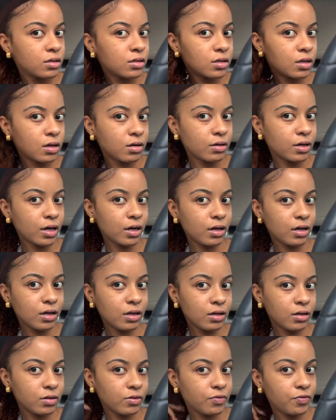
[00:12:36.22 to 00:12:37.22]

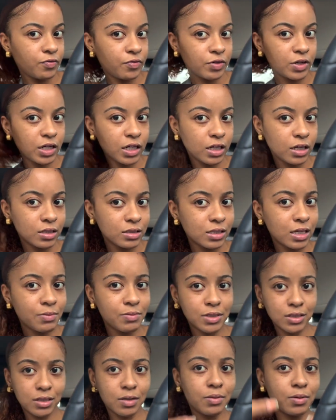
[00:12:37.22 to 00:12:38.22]
Okay. For the heat
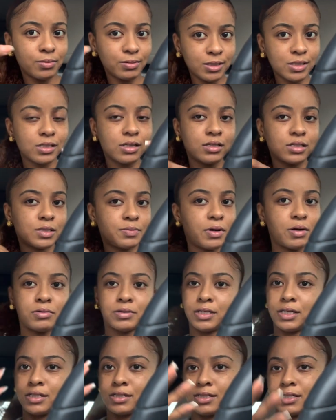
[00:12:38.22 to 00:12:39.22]
damage, the ponytail is
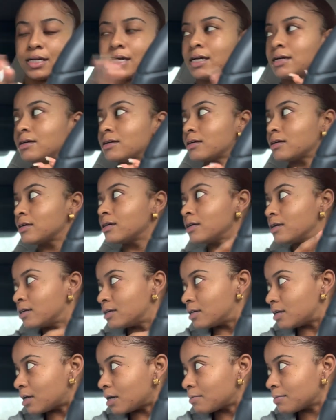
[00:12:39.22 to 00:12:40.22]
ponying today.
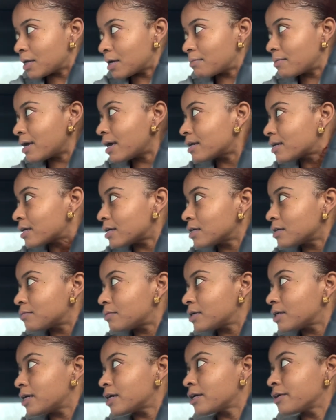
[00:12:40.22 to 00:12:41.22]
I'm not mad at it,
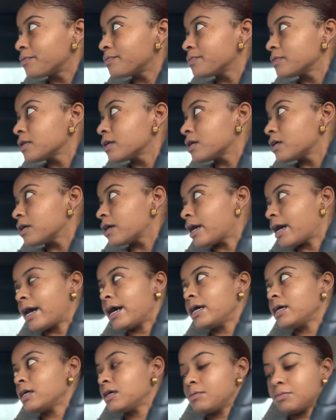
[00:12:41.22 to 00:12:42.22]
but yeah,
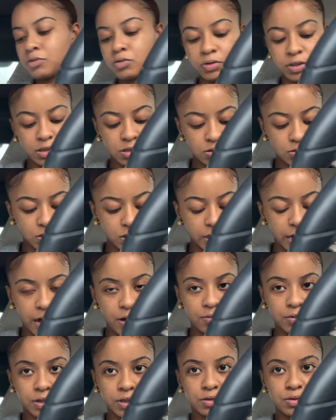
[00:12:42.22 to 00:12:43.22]
I am going to chat
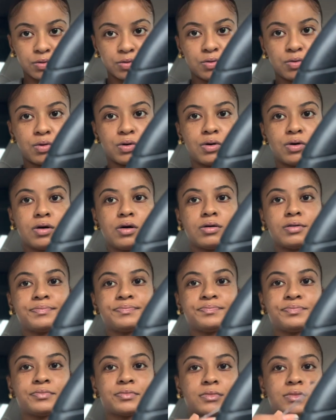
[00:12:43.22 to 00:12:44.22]
with you all
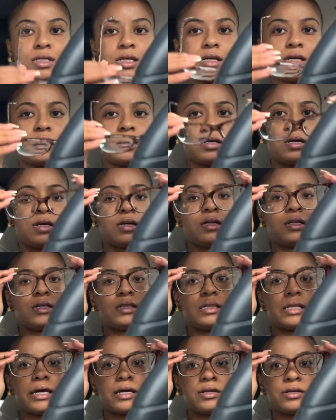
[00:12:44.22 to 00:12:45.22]

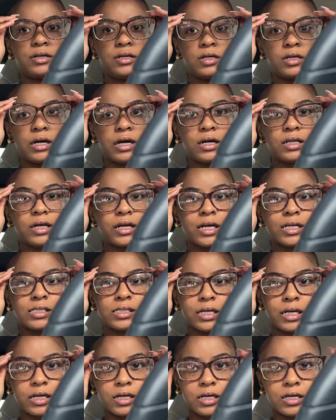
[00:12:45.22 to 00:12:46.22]
later. Like I
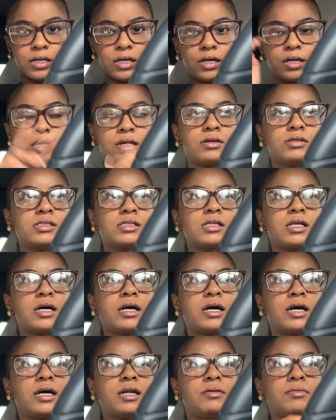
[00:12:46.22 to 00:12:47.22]
said, nail
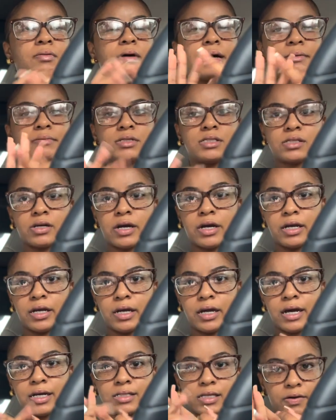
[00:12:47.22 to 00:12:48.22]
salon, probably Target.
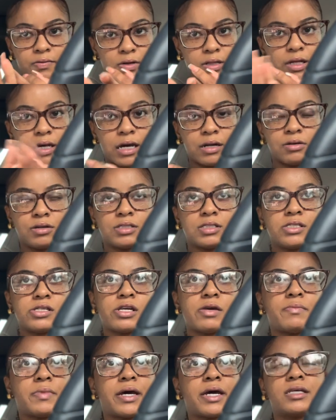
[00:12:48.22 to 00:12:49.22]
I definitely gotta go to TJ
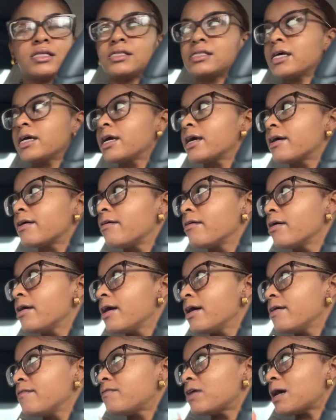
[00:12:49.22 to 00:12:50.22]
Maxx and
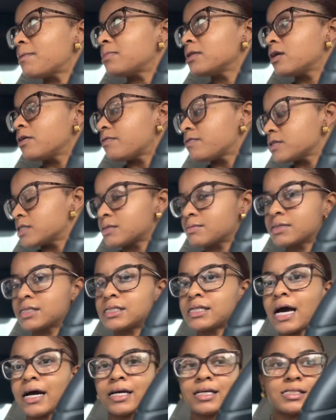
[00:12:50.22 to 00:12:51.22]
Five Below for some
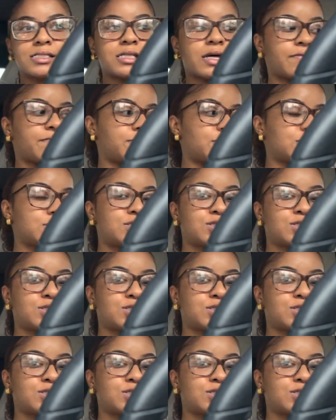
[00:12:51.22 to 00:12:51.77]
stocking stuffers.